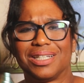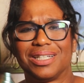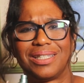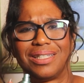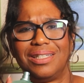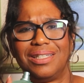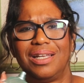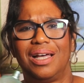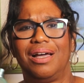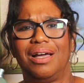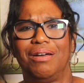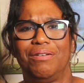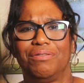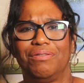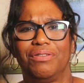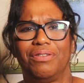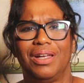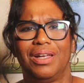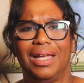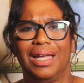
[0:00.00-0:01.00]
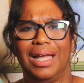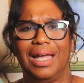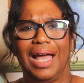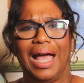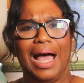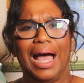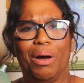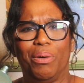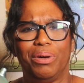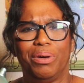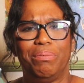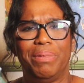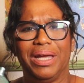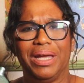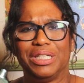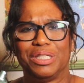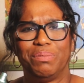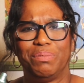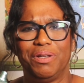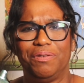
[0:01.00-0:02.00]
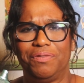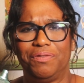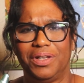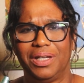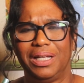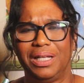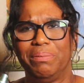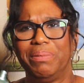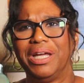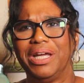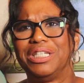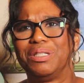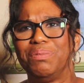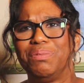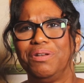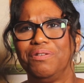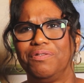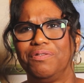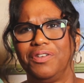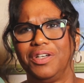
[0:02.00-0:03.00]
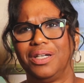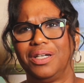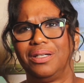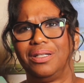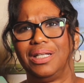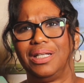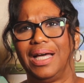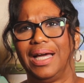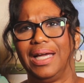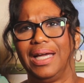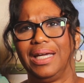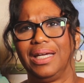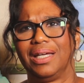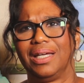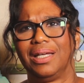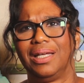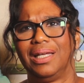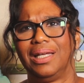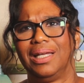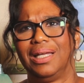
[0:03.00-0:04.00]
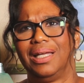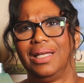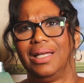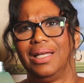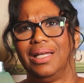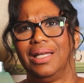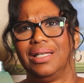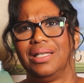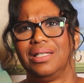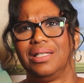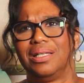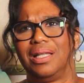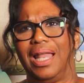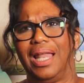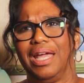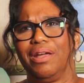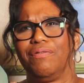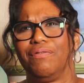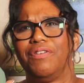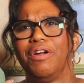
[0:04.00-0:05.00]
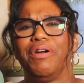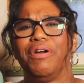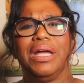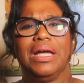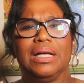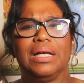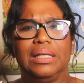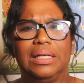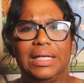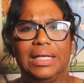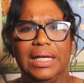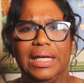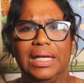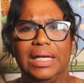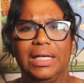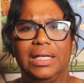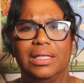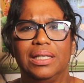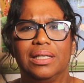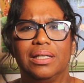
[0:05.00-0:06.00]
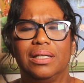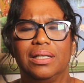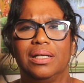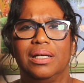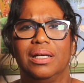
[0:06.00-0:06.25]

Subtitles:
just love how it makes me feel. It makes me feel like very clean,